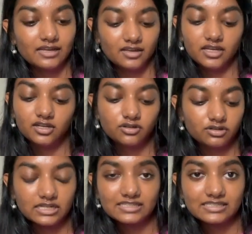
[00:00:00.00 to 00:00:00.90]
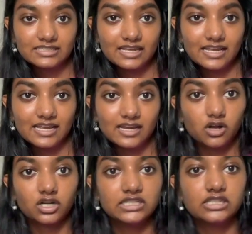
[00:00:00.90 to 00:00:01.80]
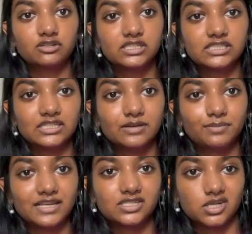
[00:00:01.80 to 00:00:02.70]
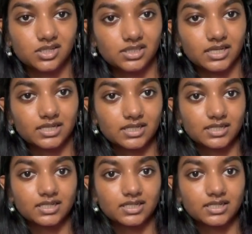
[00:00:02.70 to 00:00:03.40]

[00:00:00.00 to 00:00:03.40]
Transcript: increase it or decrease it based on like